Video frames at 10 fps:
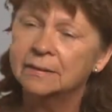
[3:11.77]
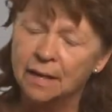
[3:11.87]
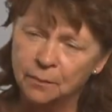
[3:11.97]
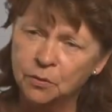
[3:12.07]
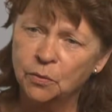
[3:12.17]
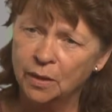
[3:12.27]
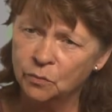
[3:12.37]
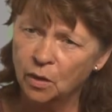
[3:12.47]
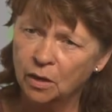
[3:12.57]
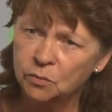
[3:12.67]
the upper
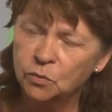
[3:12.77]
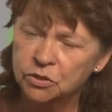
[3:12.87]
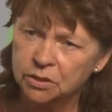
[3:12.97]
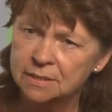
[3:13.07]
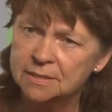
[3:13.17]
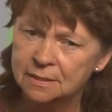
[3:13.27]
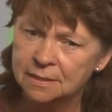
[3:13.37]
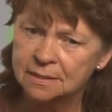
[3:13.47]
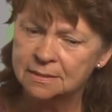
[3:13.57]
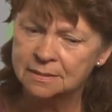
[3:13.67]
Grande Ronde, which
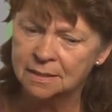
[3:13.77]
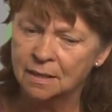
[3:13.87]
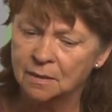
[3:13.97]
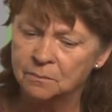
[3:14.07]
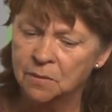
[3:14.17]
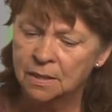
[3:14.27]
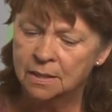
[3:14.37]
is um,